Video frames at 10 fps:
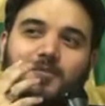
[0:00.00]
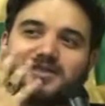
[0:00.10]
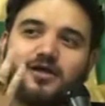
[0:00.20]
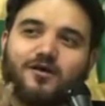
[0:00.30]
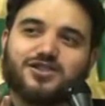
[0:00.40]

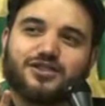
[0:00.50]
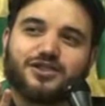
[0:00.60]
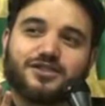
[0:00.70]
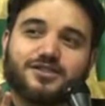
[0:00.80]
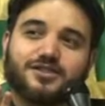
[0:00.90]
But the
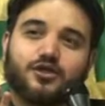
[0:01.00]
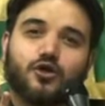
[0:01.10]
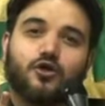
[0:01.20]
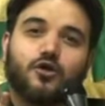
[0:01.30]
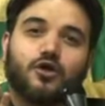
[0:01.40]
question is,
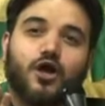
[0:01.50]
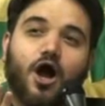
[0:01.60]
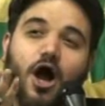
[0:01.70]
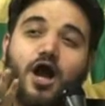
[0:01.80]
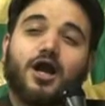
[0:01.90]

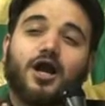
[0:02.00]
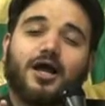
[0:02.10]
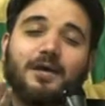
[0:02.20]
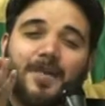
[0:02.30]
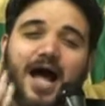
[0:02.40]
are
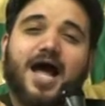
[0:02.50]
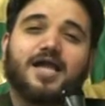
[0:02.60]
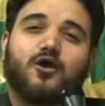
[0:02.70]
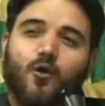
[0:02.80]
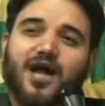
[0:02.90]
am
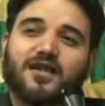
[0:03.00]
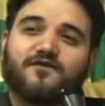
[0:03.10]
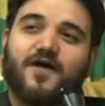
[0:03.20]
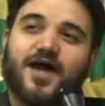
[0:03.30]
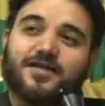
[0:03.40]
I
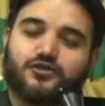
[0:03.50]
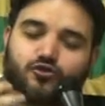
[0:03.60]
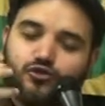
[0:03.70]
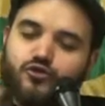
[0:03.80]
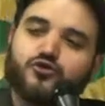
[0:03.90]
qualified
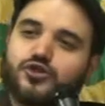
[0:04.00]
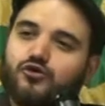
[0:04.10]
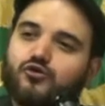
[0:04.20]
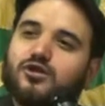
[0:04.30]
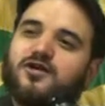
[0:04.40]
to deduce
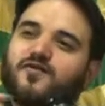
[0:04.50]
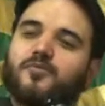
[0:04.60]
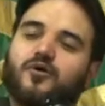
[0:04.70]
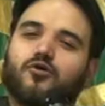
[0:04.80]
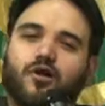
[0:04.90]
the ruling
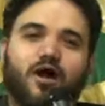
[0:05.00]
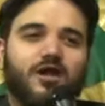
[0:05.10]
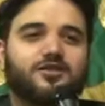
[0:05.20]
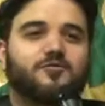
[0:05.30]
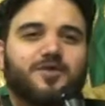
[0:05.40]
from the
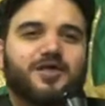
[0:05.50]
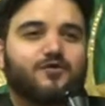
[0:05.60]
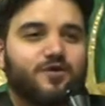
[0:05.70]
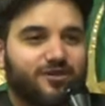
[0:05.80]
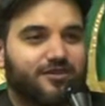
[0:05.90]
Quran to
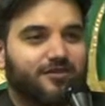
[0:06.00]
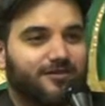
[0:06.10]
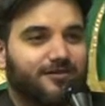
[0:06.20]
begin with?